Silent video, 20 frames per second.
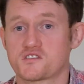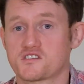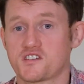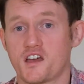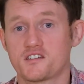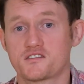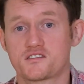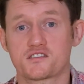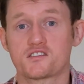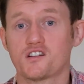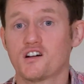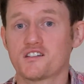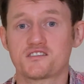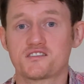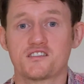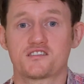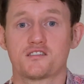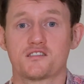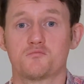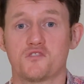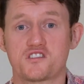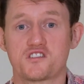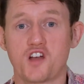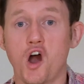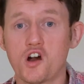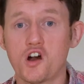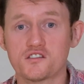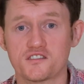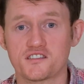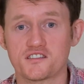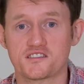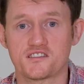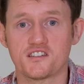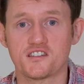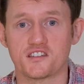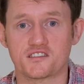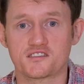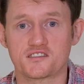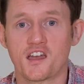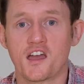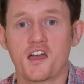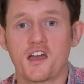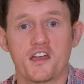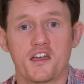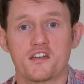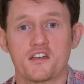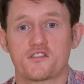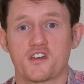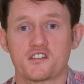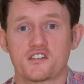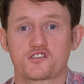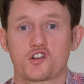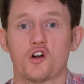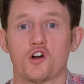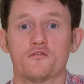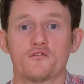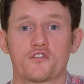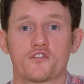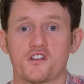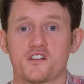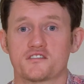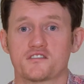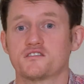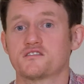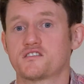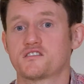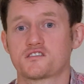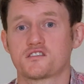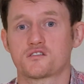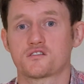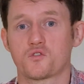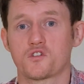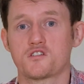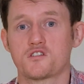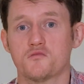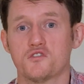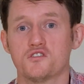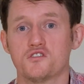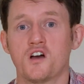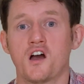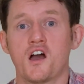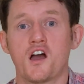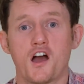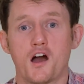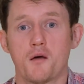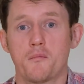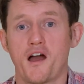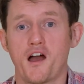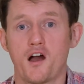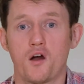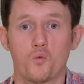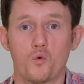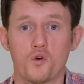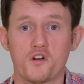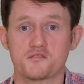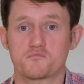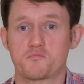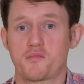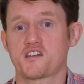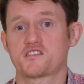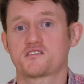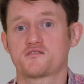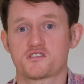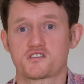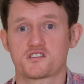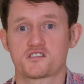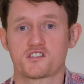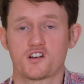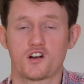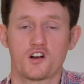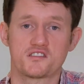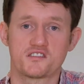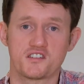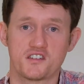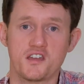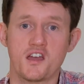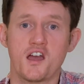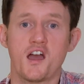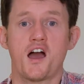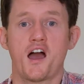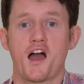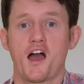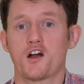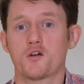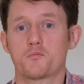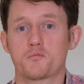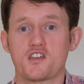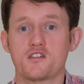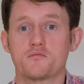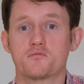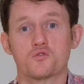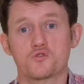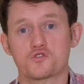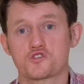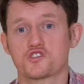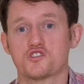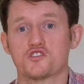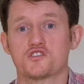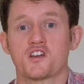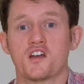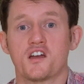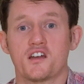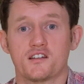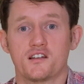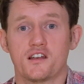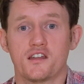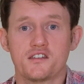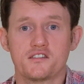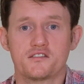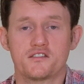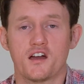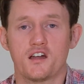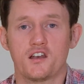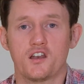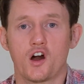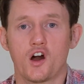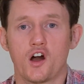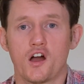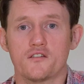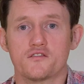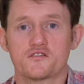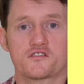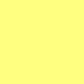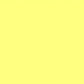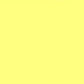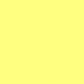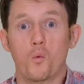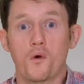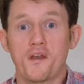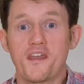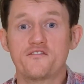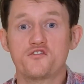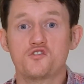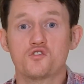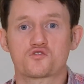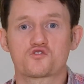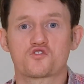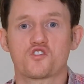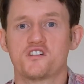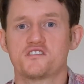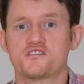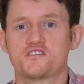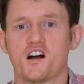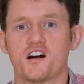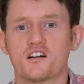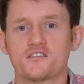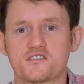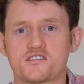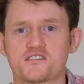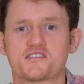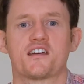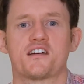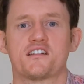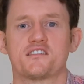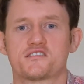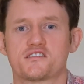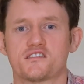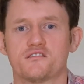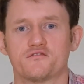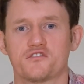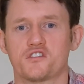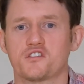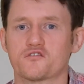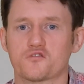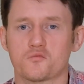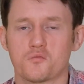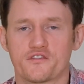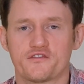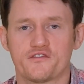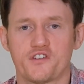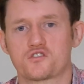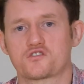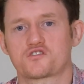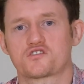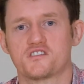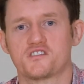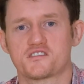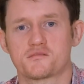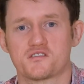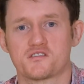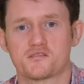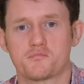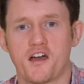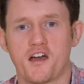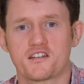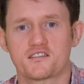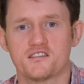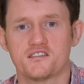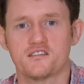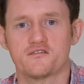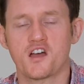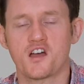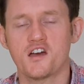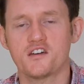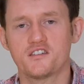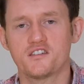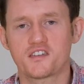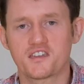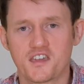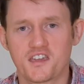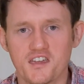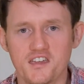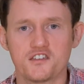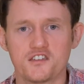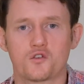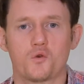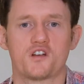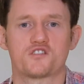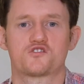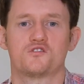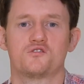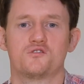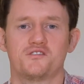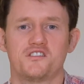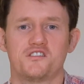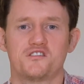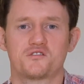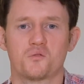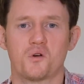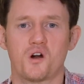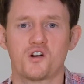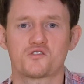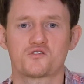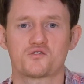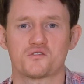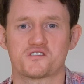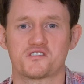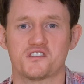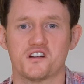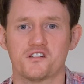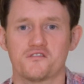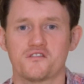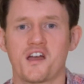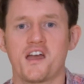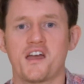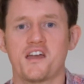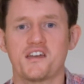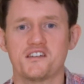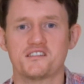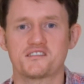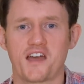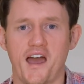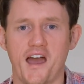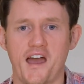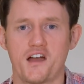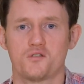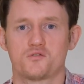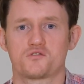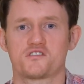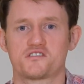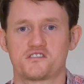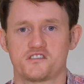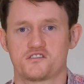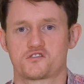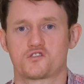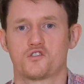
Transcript: would say society simply can't exist if there's conflict and disagreement about what is best for society, how people should lead their lives. Whenever you're trying to understand something from a functionalist perspective, the key question you need to ask yourself is, how does this